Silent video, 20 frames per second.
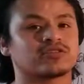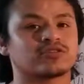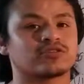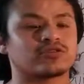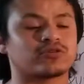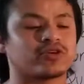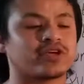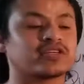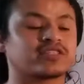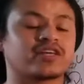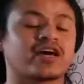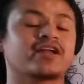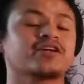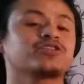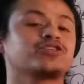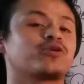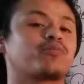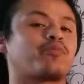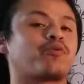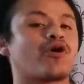So yes, that is
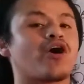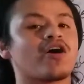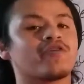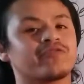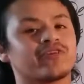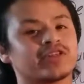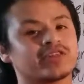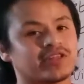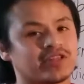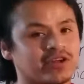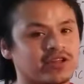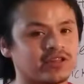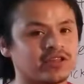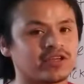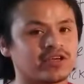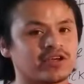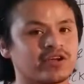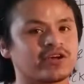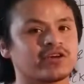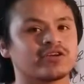your profit at the end of the
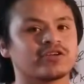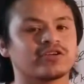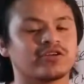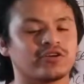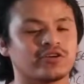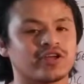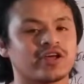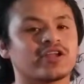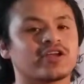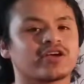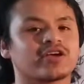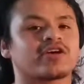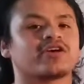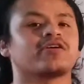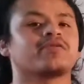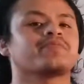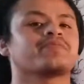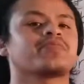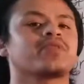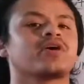year, your net
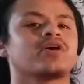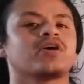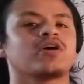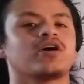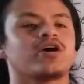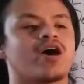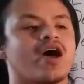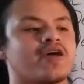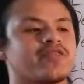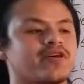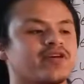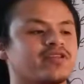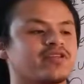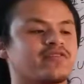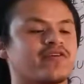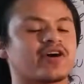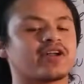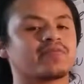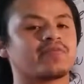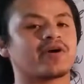income, and then
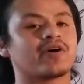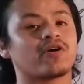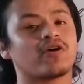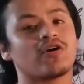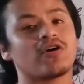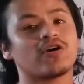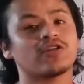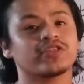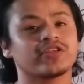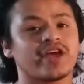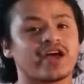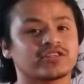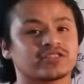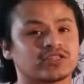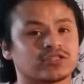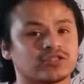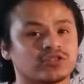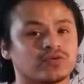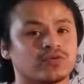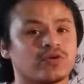divided by all the
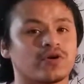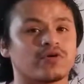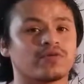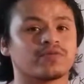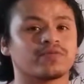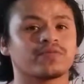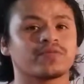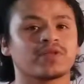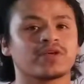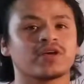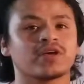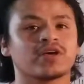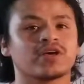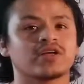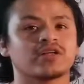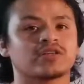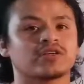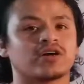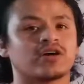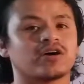assets you own.
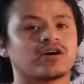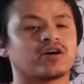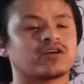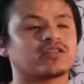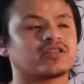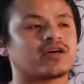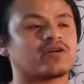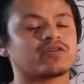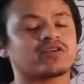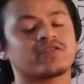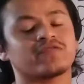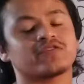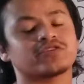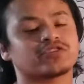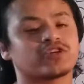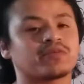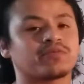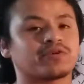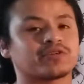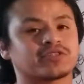That'll give you a
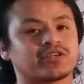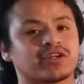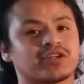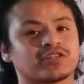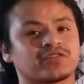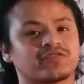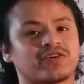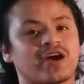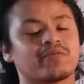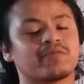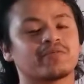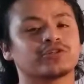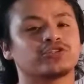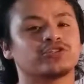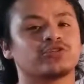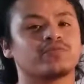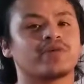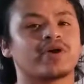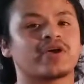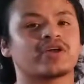certain percentage of how much
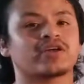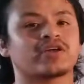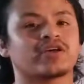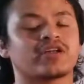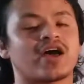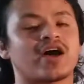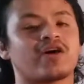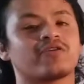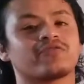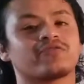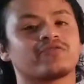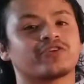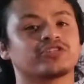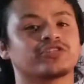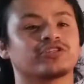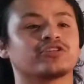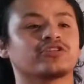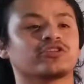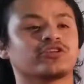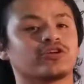you make and how
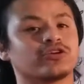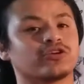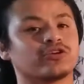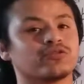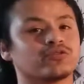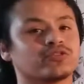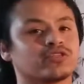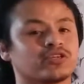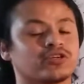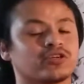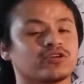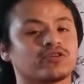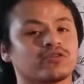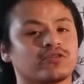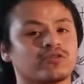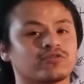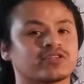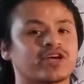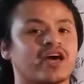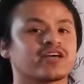efficient you're using
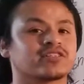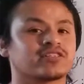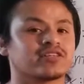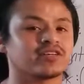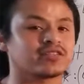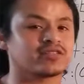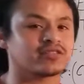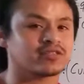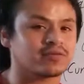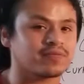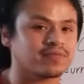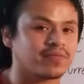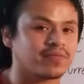those assets.